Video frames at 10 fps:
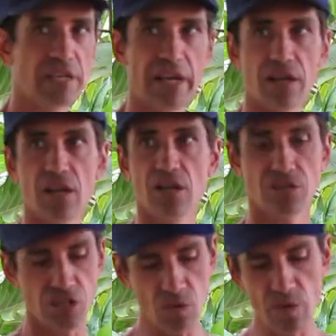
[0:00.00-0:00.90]
Yeah.
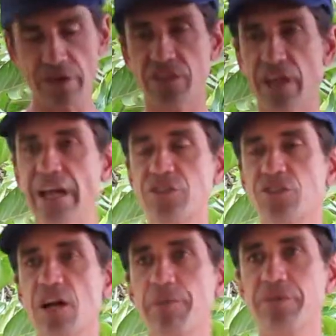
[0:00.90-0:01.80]
So the extra
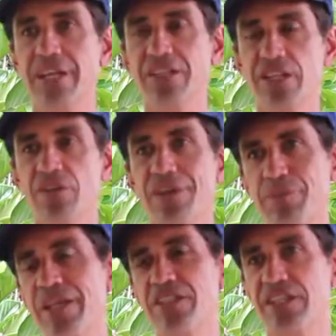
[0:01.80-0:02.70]
couple days in here, that
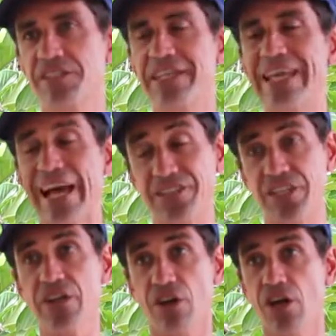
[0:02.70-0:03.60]
basically it's
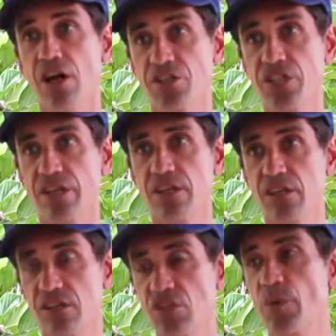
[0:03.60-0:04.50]
degassing or conching.
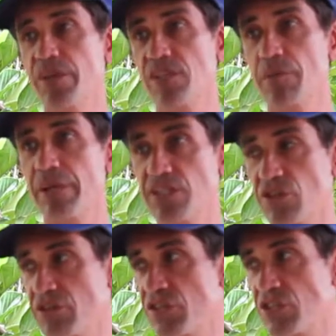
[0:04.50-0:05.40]
So some places will
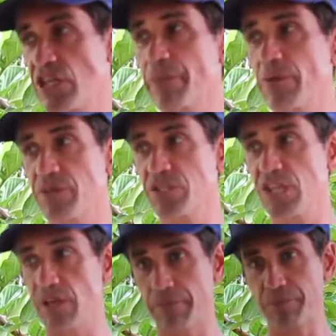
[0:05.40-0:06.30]
use a separate
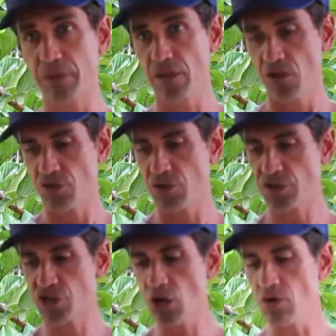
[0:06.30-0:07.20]
machine. So the
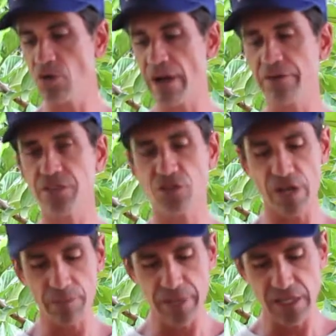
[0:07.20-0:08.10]
stone ground is
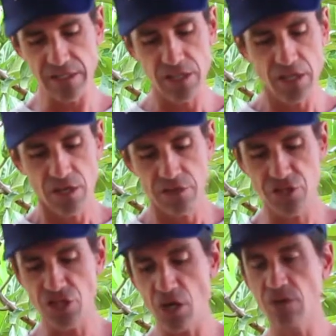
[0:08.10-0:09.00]
great because the
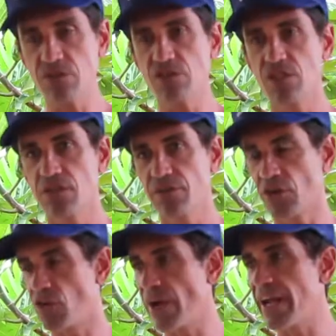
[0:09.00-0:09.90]
stones, they're
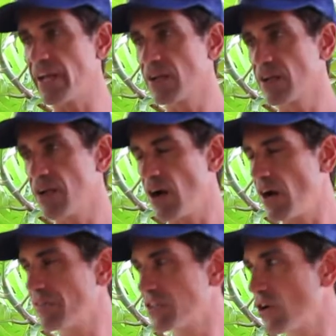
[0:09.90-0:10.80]
granite.
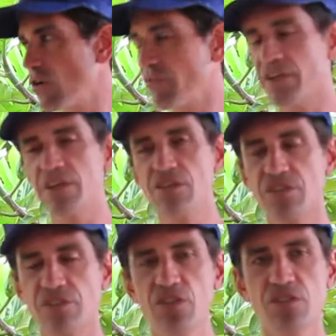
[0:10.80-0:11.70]
Obviously, over years
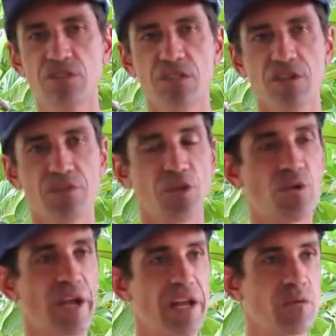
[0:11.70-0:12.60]
of use, the
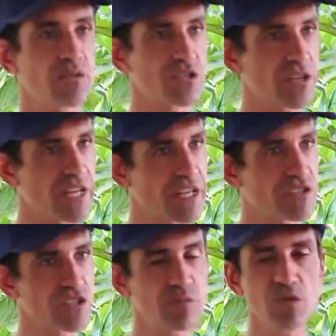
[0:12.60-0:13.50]
granite will start getting
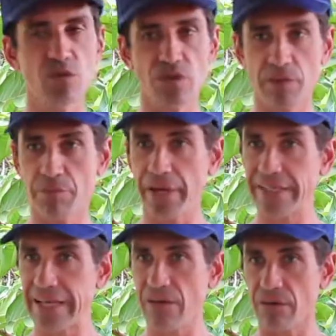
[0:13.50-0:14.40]
smooth and break
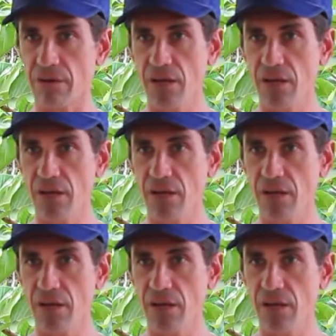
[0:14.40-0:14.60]
down.